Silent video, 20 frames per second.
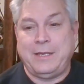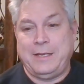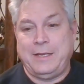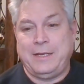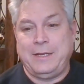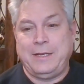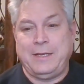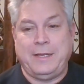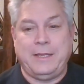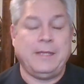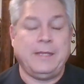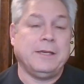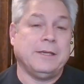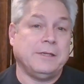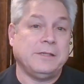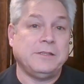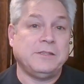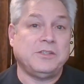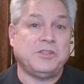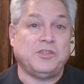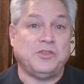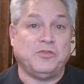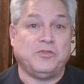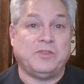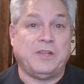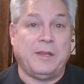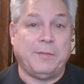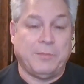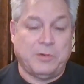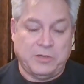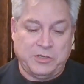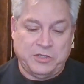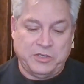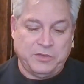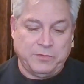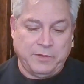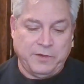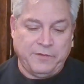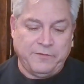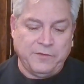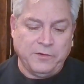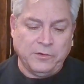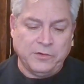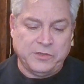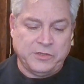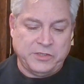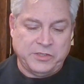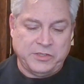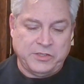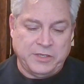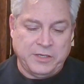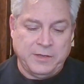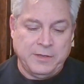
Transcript: It is Tuesday, March 21st.